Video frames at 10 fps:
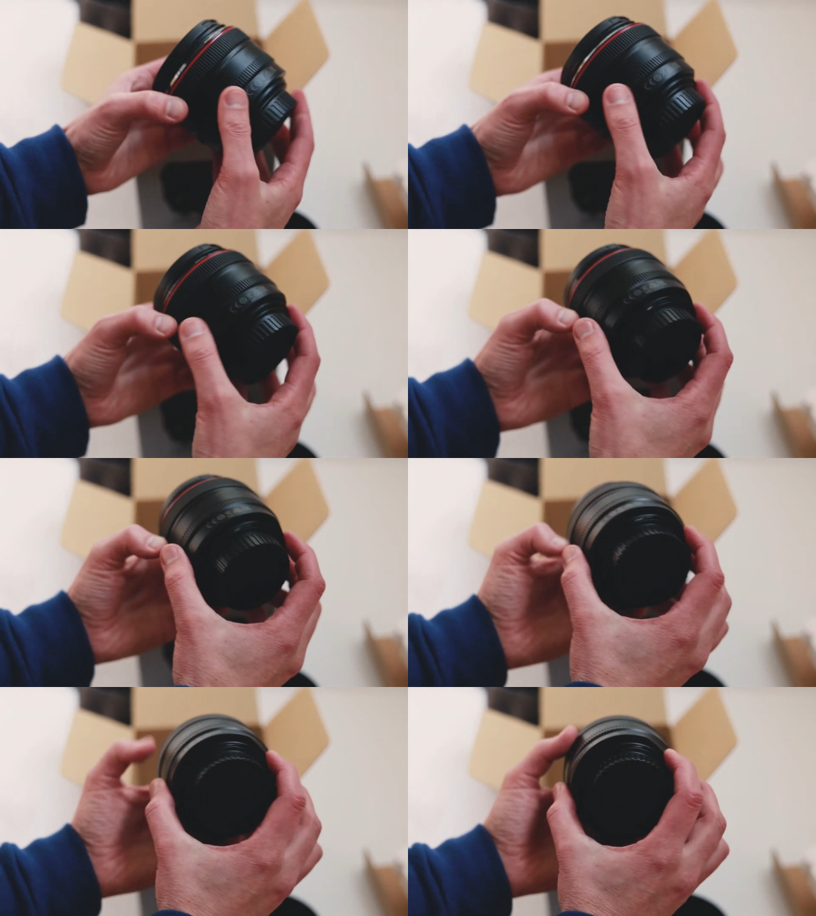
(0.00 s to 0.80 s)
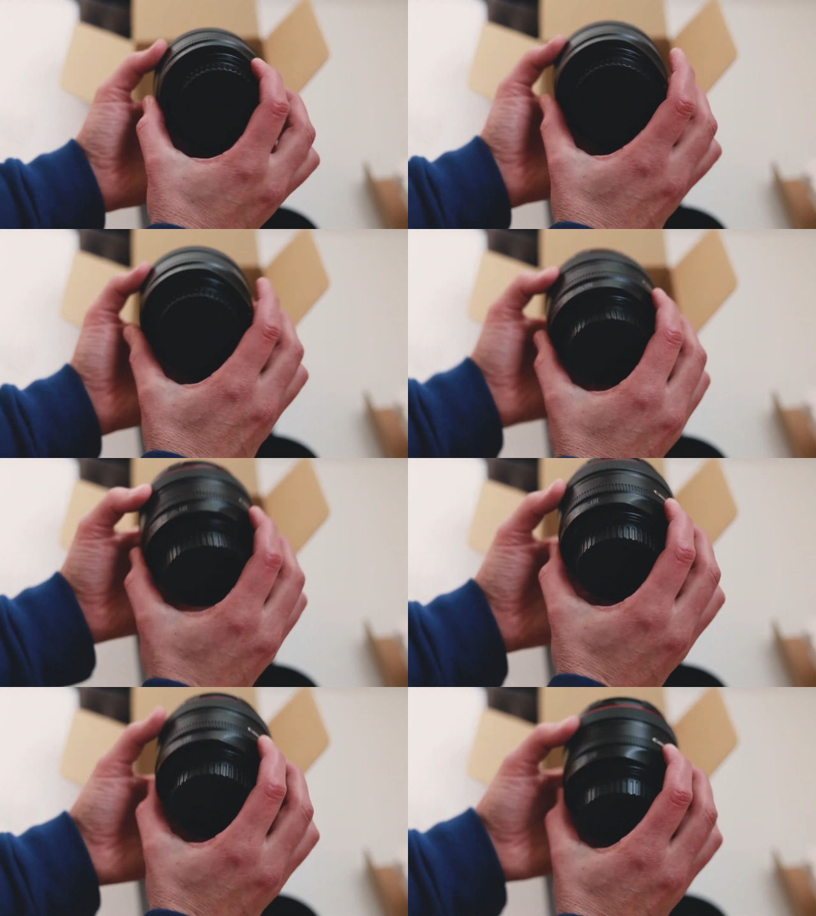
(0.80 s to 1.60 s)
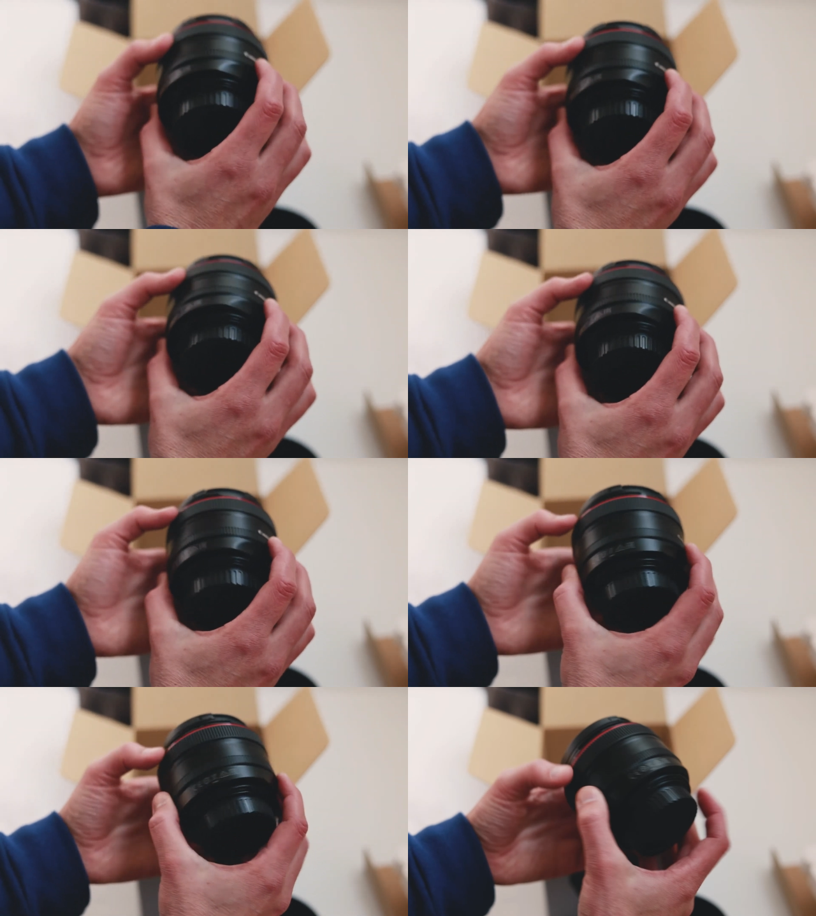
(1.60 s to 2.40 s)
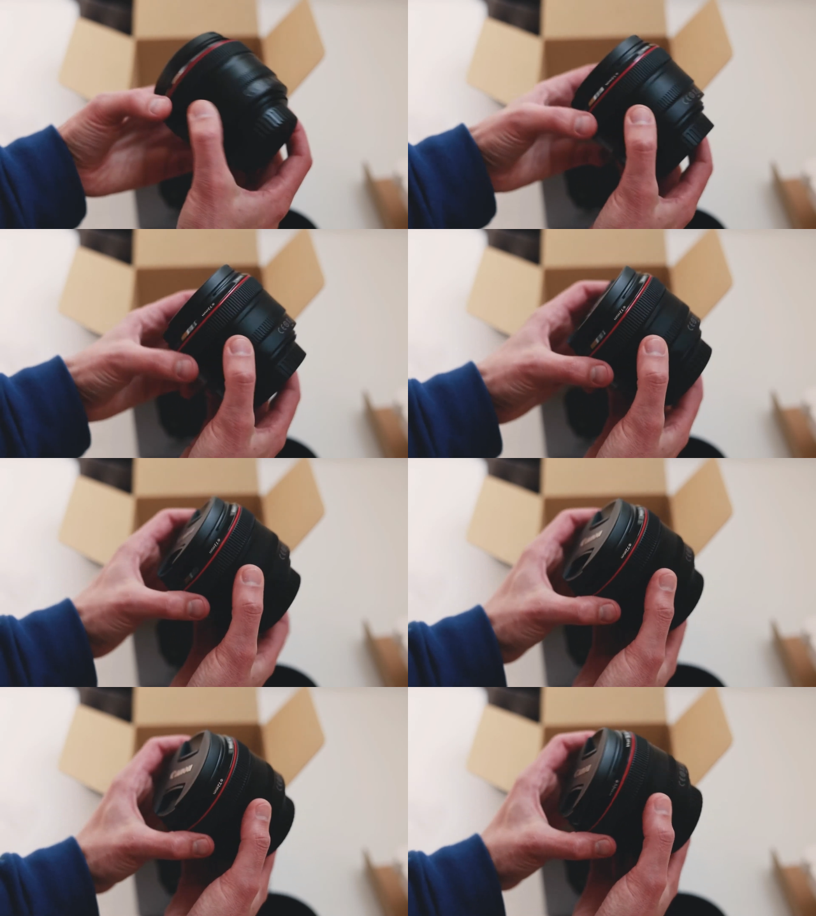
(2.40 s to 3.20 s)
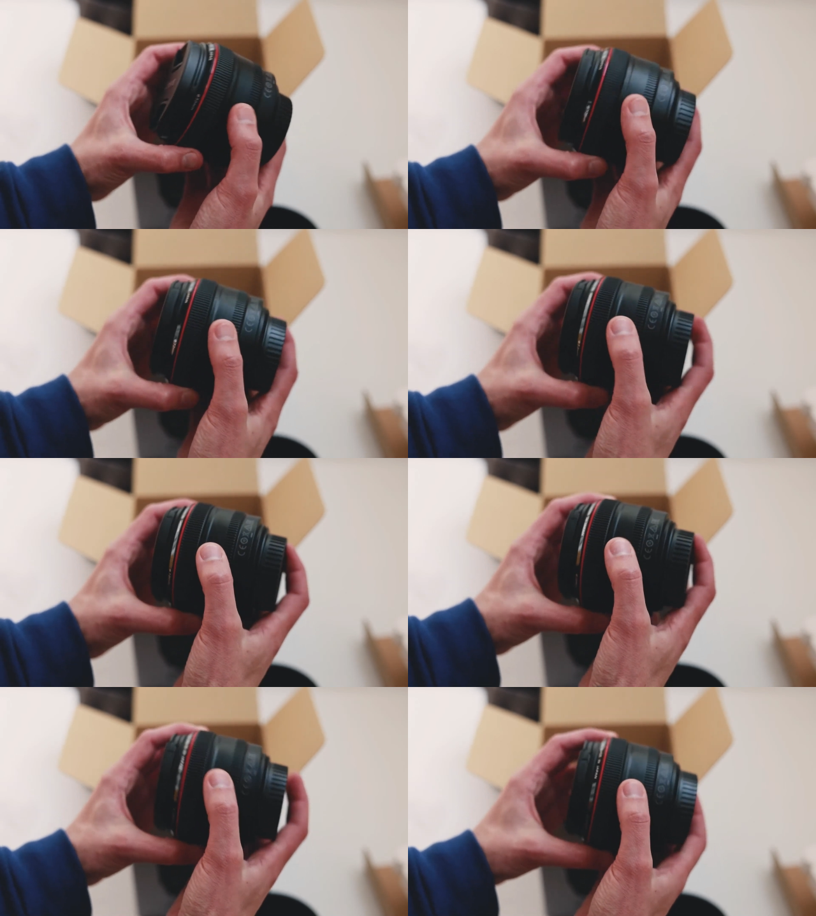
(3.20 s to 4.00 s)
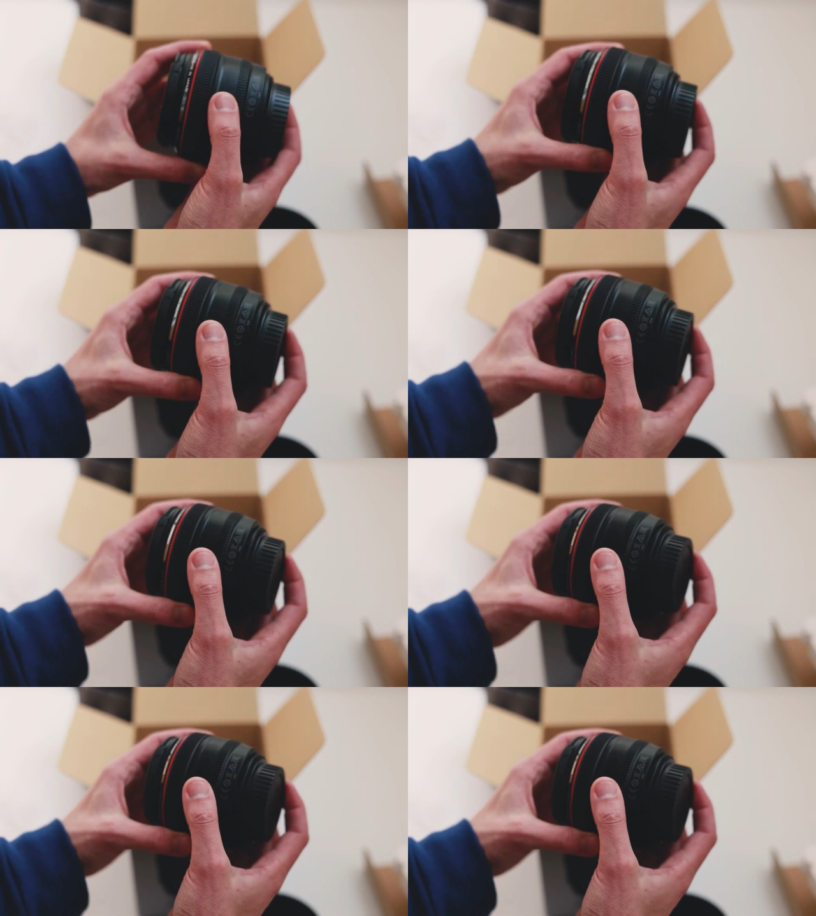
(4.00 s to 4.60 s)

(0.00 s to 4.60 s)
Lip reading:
(no speaker visible)